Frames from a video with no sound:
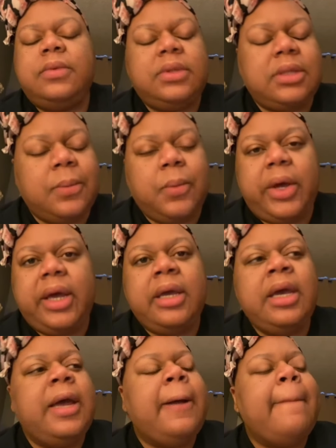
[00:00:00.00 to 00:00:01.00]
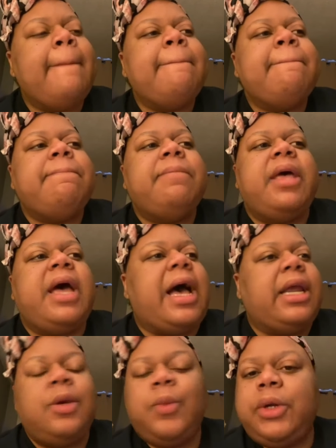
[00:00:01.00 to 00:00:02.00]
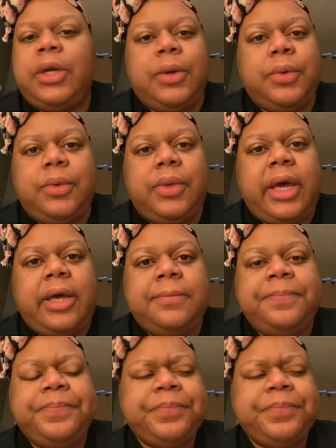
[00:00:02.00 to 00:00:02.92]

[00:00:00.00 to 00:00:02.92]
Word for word: some way. I didn't want to go through that.